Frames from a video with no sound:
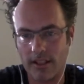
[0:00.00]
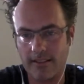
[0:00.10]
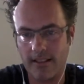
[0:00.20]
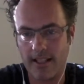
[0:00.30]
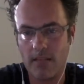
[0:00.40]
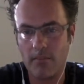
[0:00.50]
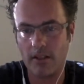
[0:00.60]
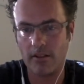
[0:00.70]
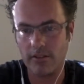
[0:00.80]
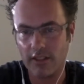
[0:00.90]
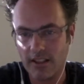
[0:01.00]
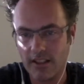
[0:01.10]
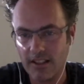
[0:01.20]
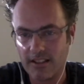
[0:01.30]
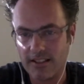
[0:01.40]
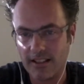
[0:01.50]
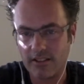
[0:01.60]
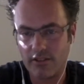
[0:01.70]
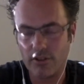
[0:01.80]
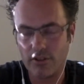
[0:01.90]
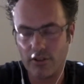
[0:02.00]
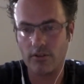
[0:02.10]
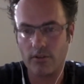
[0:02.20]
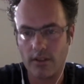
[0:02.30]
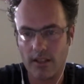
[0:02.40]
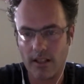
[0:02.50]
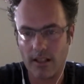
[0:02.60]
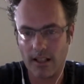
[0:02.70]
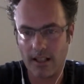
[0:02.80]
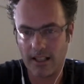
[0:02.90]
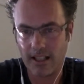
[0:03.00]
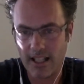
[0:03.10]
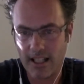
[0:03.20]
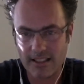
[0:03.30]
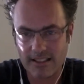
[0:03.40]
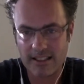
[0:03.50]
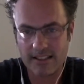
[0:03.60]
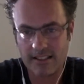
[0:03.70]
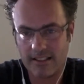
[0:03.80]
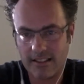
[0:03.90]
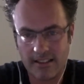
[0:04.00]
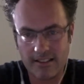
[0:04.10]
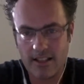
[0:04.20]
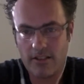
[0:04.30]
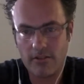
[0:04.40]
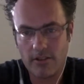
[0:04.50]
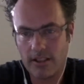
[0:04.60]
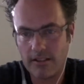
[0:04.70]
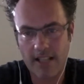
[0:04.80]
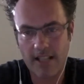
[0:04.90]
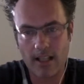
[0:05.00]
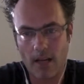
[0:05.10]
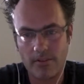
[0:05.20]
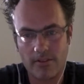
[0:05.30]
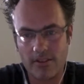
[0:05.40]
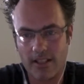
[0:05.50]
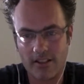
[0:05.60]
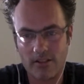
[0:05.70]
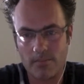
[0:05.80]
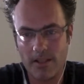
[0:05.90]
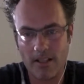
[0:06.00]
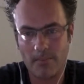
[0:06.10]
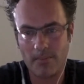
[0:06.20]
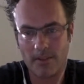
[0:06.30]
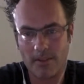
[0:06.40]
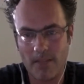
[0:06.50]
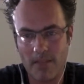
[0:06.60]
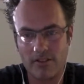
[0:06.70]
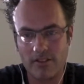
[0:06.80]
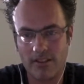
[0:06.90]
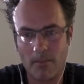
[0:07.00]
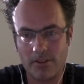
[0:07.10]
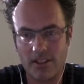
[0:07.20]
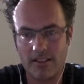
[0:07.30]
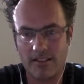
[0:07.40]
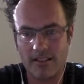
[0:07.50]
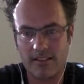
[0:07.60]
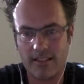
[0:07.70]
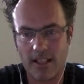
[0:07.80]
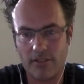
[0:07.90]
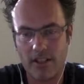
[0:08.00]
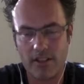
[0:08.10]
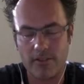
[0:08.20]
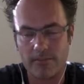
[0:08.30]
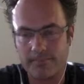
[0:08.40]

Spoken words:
get the email sent to you, then you need to scale up. You got to speed up and make sure the competition doesn't outrank you.